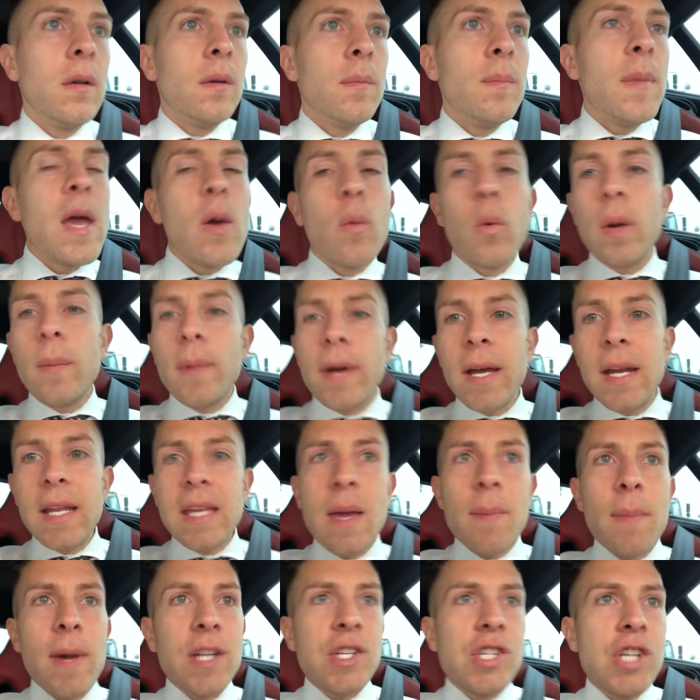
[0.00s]
man, when am I gonna
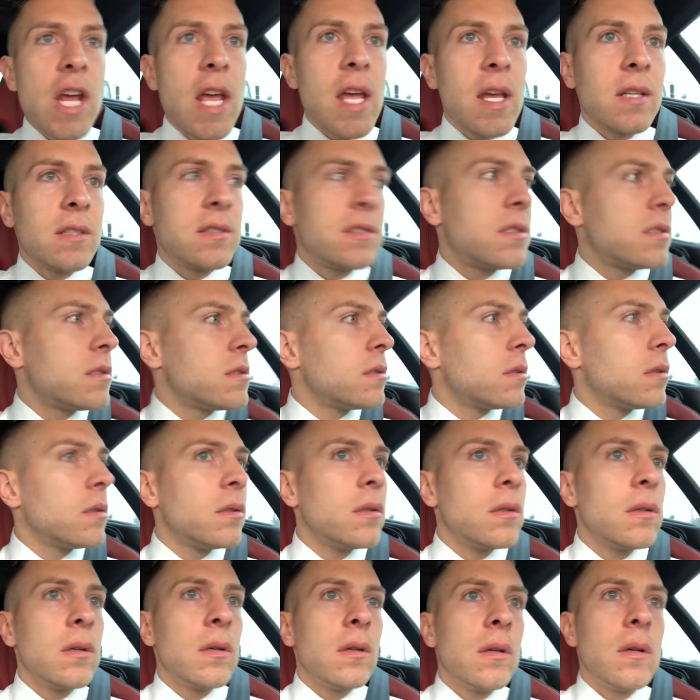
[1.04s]
get my chance?
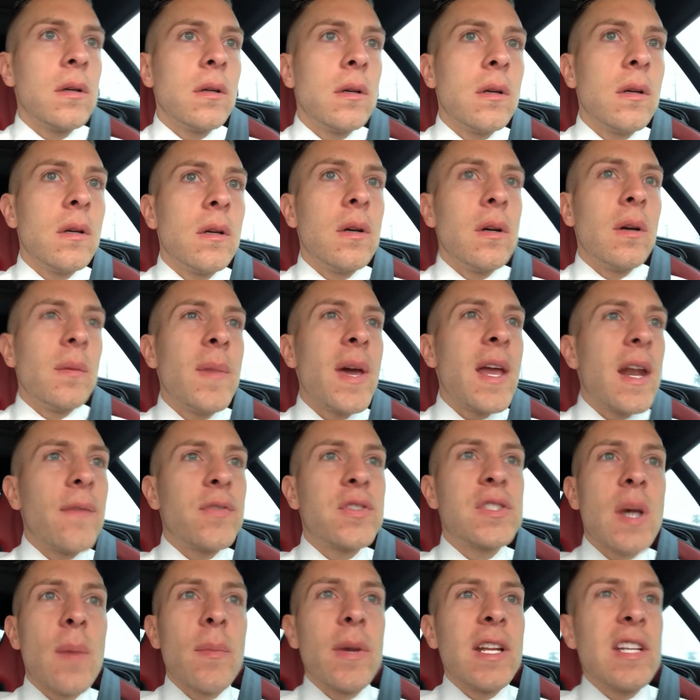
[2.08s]
Man, if
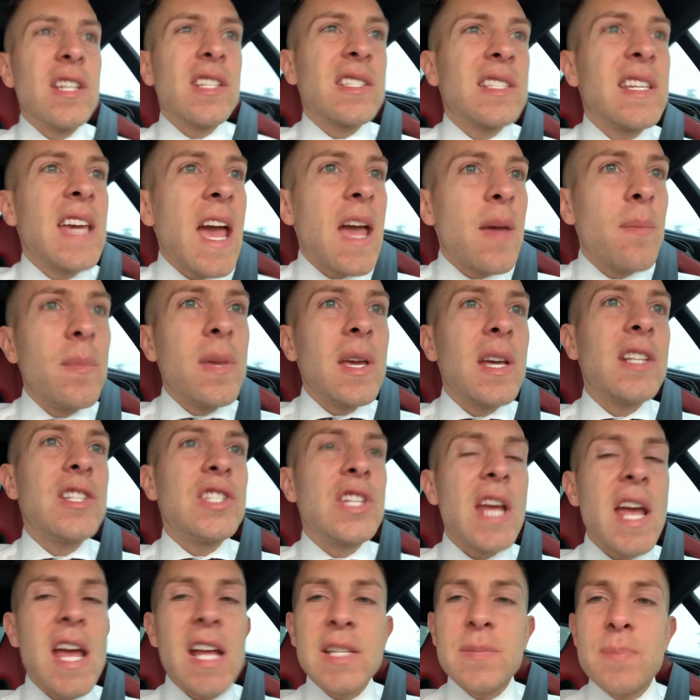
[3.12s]
somebody just gave me a
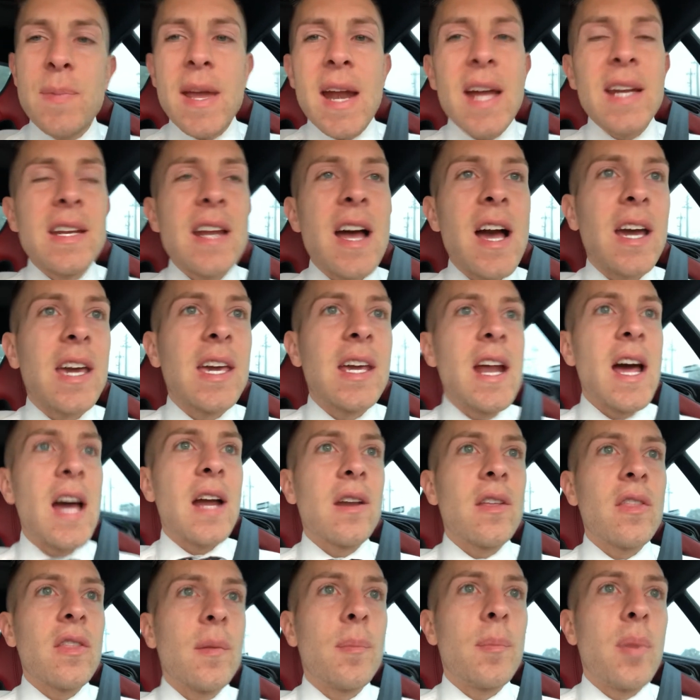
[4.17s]
chance, man, I'd knock it out
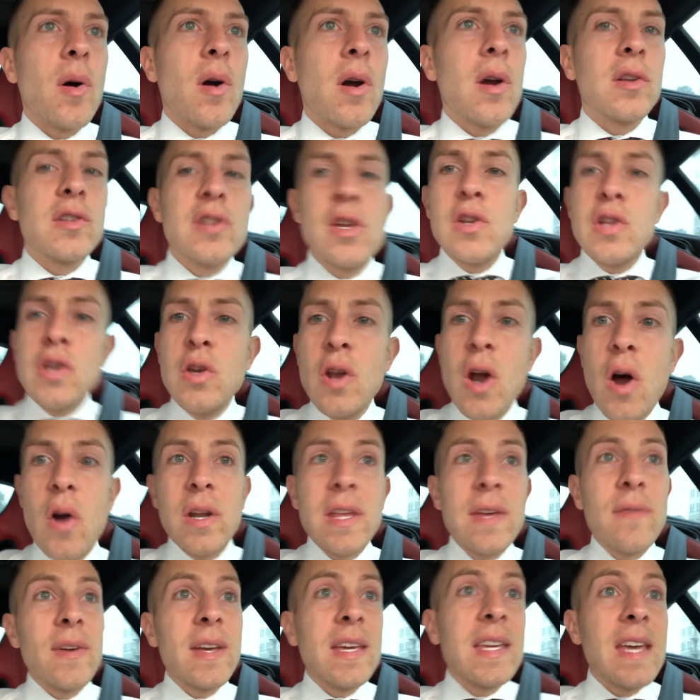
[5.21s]
of the park. Dude, you don't
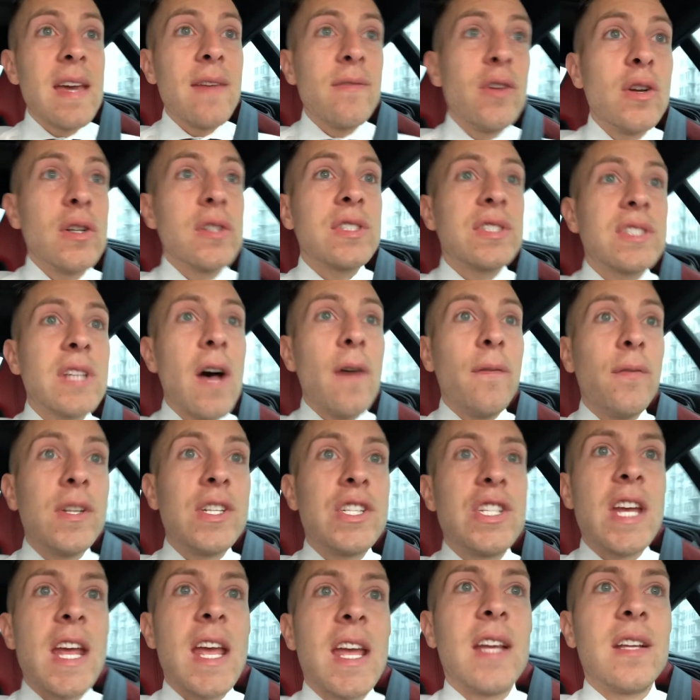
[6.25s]
even give yourself a
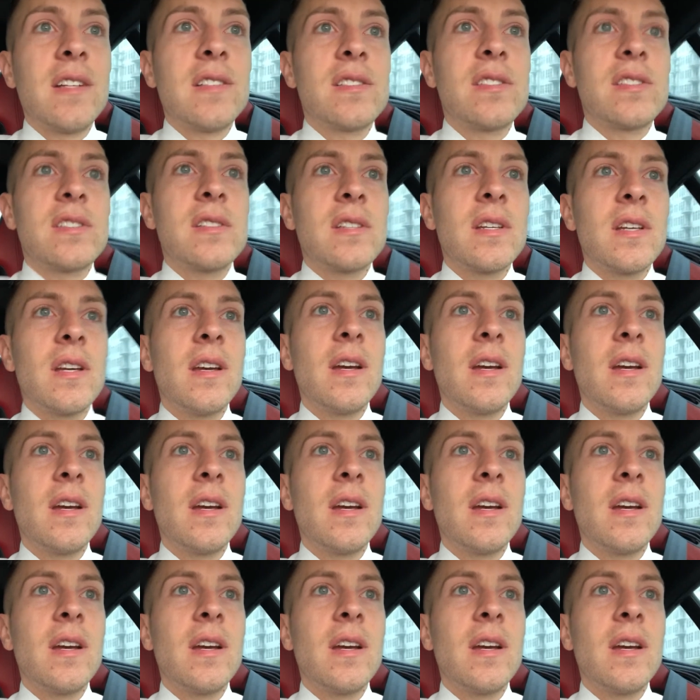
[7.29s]
chance.